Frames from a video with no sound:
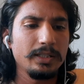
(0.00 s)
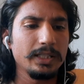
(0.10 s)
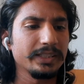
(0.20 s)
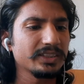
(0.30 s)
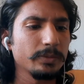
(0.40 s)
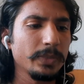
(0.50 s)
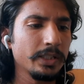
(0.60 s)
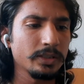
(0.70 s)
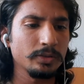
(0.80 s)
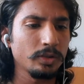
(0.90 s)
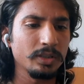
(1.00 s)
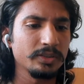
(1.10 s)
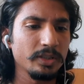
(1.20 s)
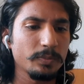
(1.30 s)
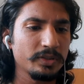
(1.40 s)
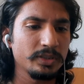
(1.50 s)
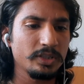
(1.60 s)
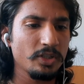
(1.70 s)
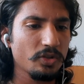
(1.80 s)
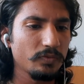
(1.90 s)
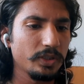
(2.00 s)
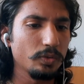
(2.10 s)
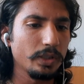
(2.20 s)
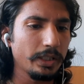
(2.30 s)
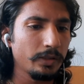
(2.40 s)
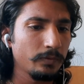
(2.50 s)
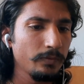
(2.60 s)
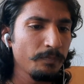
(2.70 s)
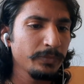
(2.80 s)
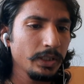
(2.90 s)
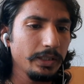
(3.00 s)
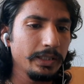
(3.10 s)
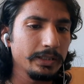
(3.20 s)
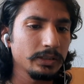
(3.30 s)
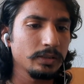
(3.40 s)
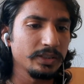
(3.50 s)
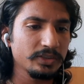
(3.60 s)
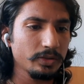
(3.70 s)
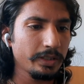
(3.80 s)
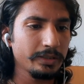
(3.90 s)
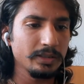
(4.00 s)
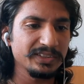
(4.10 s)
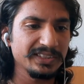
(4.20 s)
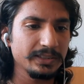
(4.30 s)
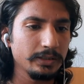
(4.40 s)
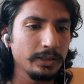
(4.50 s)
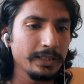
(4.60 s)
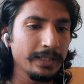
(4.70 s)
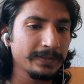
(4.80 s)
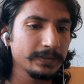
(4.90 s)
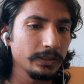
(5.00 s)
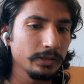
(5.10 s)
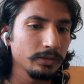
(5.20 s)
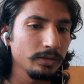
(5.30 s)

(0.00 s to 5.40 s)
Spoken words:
like semantic knowledge representation we do have, and cluster analysis and indexing,